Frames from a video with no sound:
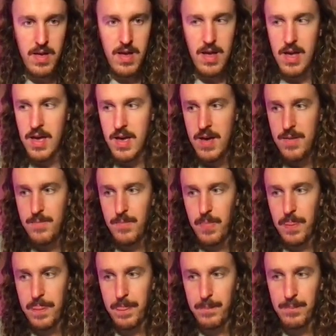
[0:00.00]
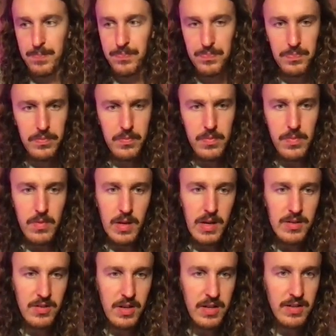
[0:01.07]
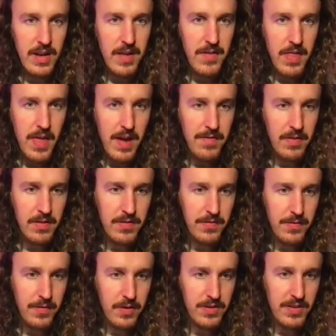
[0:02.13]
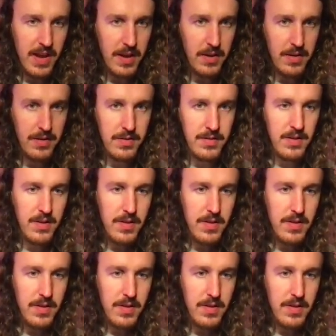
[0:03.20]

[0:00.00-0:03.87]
So let's leave it there for a second,